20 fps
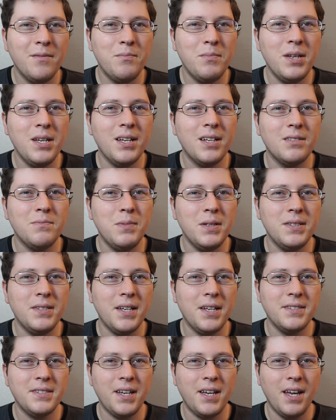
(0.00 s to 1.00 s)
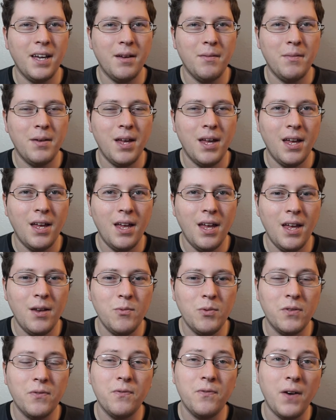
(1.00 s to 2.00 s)
being as busy as I am,
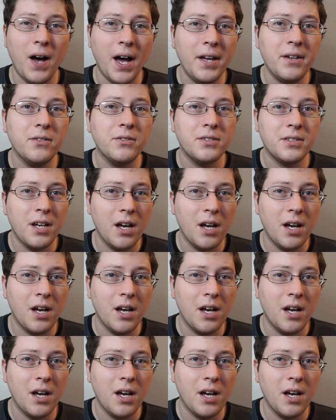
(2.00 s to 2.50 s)
and with finals